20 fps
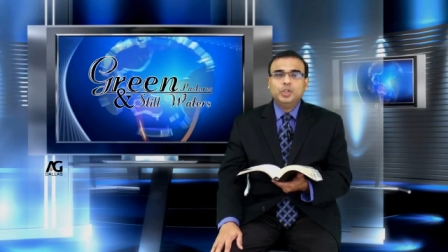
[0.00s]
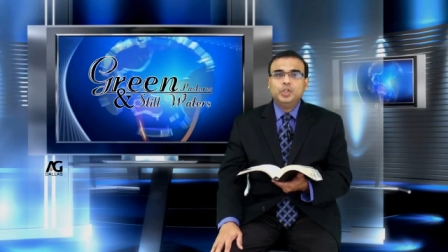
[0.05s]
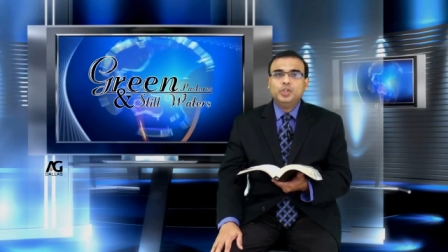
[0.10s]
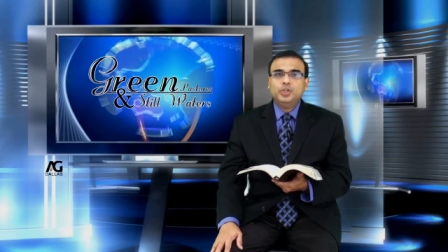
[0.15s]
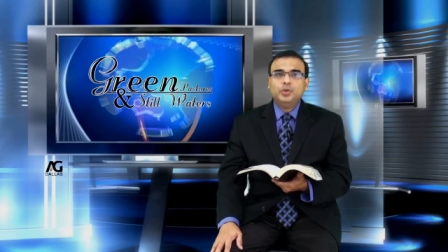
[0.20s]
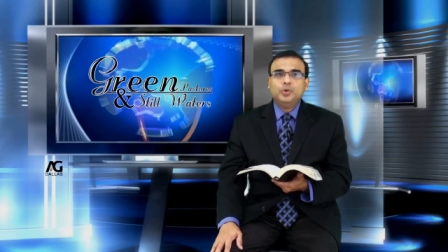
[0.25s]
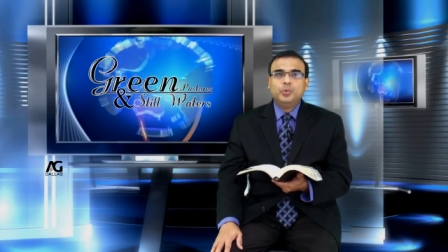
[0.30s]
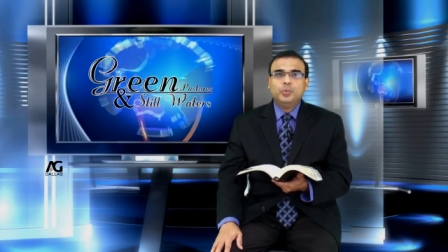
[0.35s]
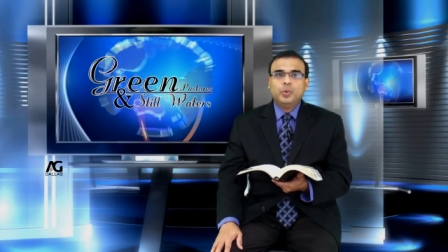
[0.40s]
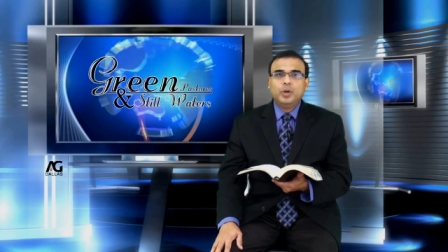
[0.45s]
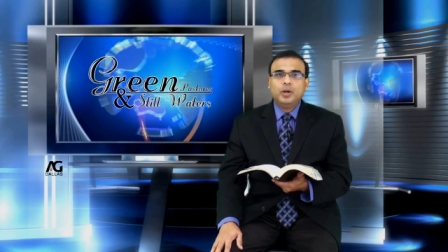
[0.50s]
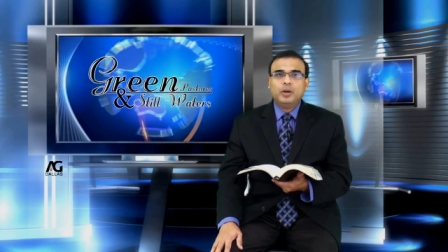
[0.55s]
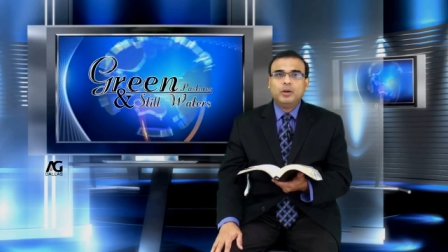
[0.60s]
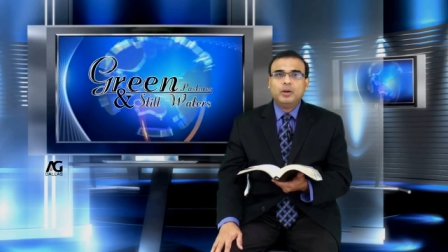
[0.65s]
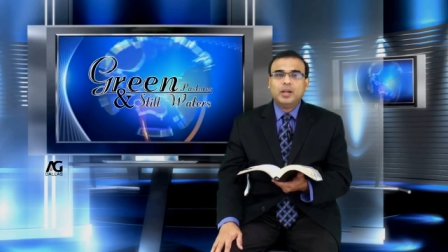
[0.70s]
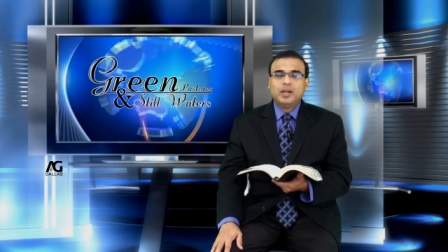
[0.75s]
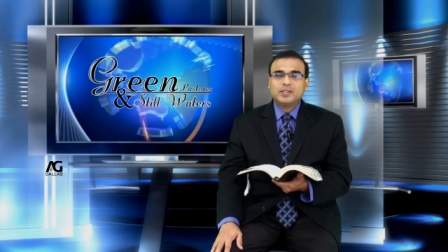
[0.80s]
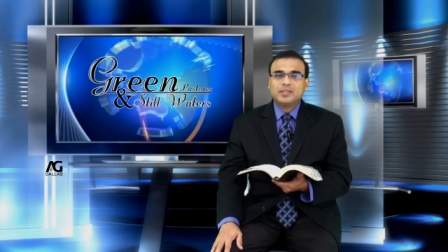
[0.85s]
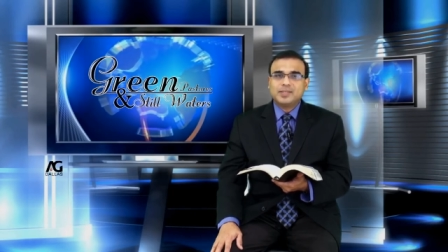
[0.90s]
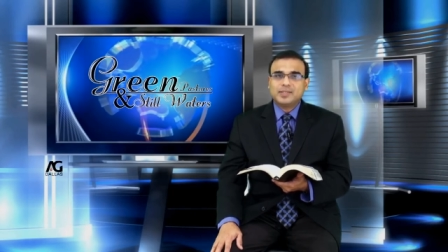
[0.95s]
You
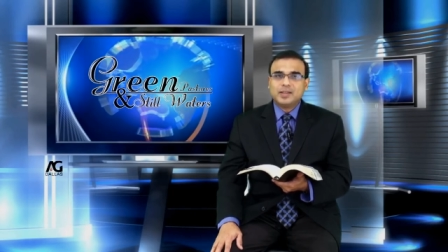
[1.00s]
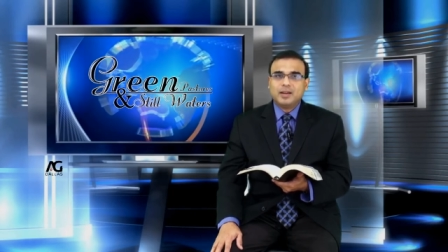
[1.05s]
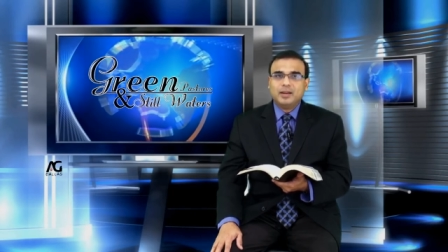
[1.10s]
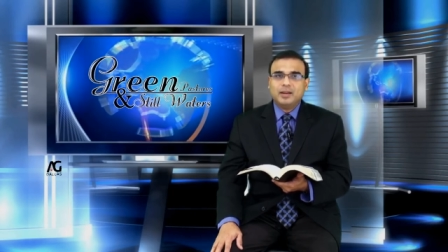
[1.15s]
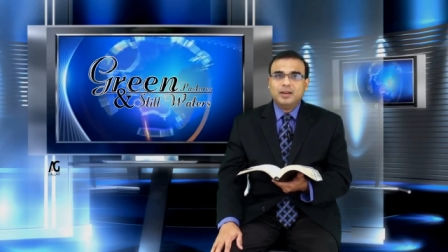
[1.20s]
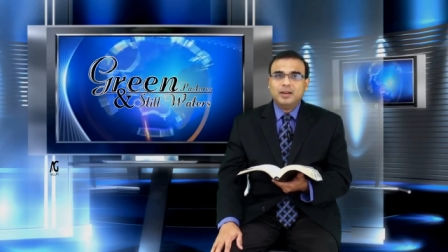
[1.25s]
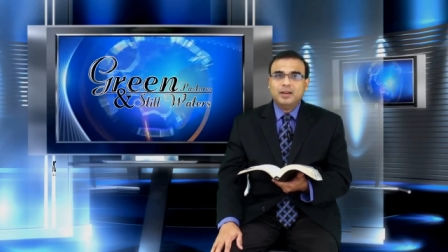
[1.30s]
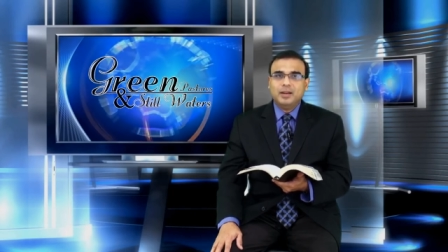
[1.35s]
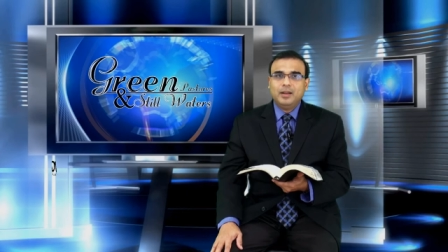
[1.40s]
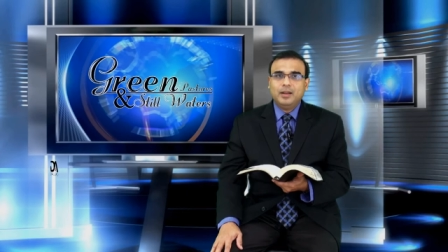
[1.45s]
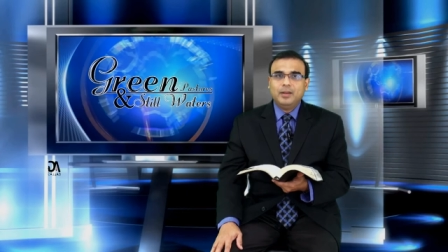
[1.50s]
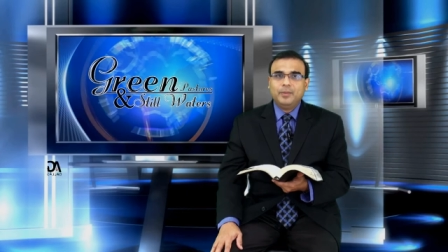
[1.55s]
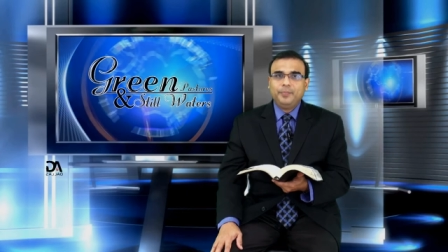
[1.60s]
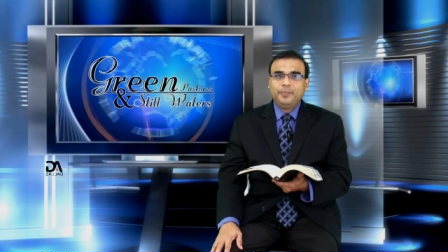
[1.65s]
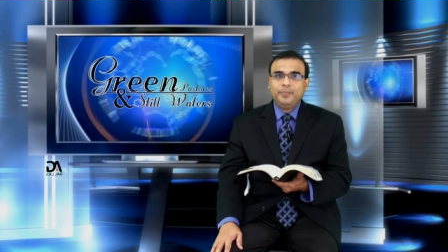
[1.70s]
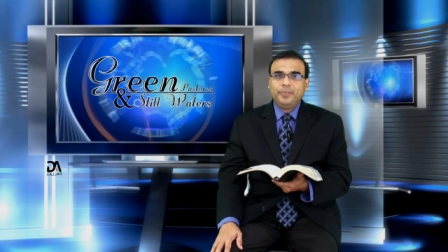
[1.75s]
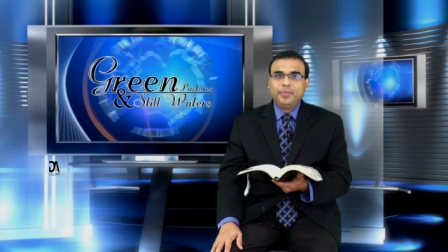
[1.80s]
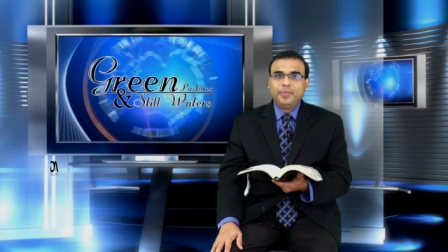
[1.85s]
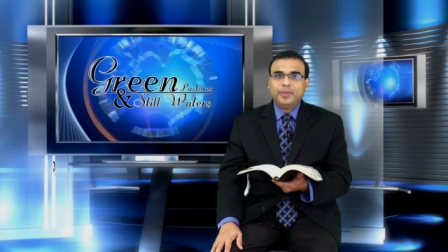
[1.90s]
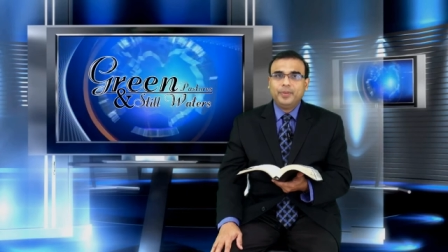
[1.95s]
were a son
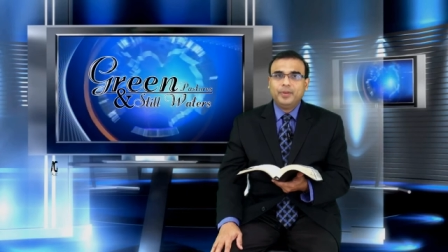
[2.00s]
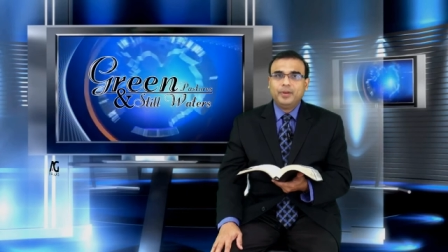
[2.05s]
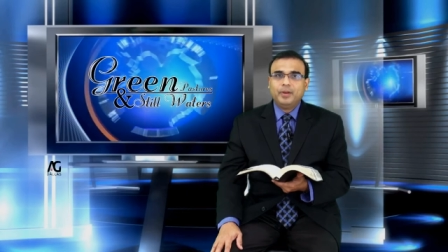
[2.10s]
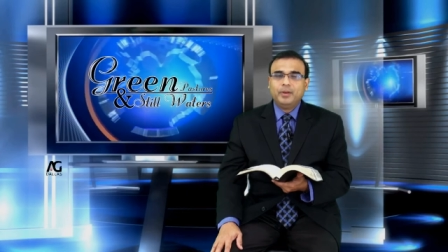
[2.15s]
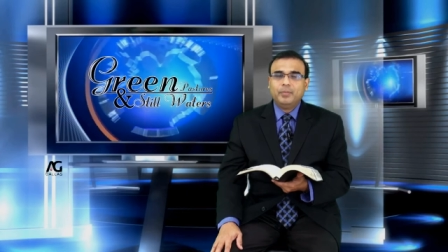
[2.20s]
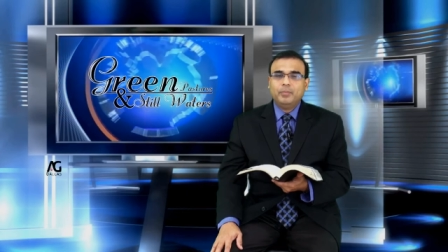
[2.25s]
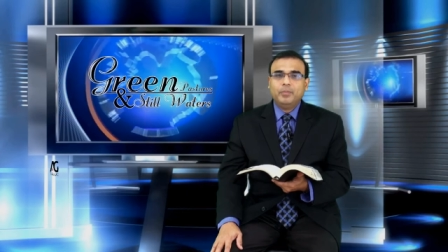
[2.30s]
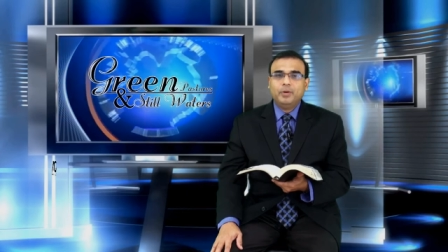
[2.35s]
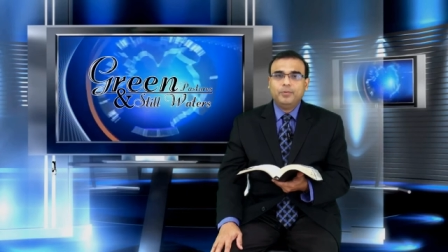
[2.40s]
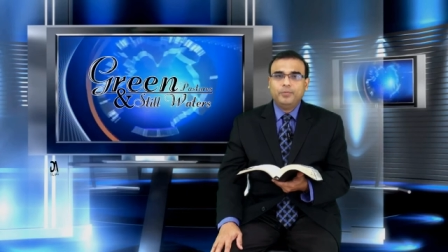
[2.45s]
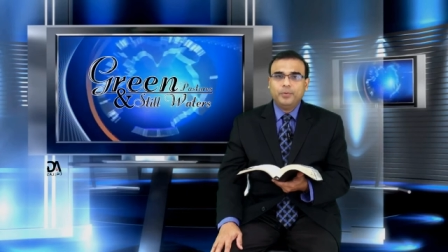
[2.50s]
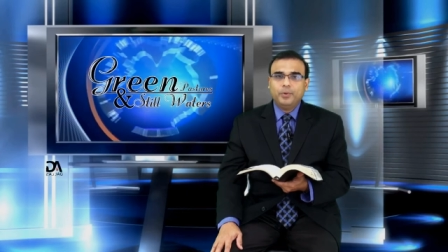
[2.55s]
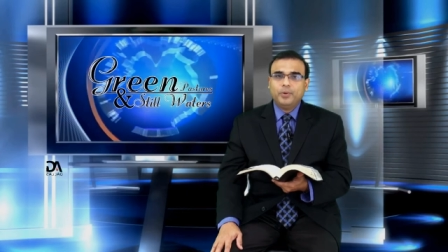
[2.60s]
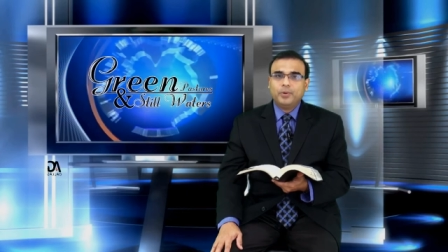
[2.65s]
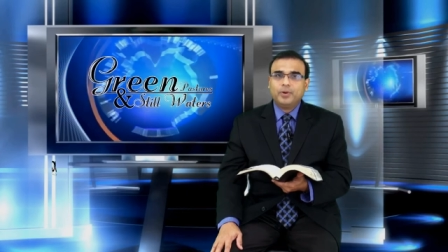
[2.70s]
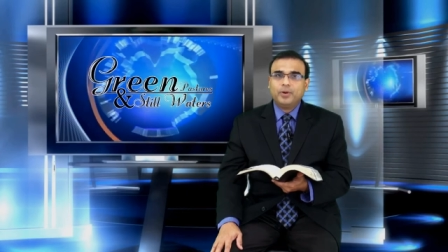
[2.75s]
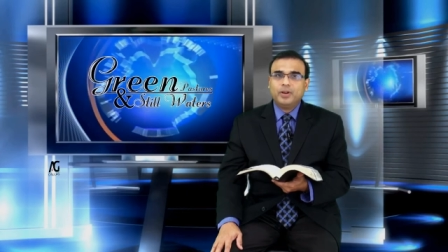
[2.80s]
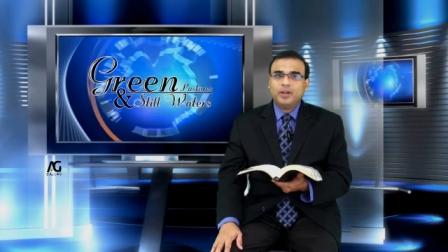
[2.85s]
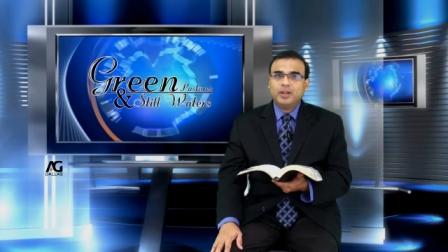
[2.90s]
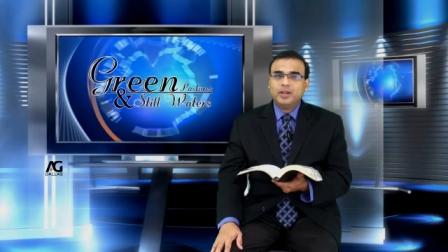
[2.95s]

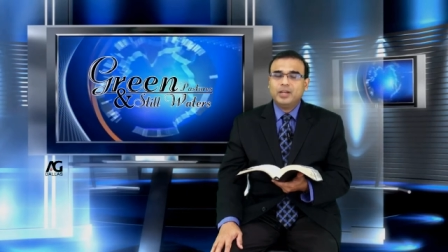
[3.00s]
before,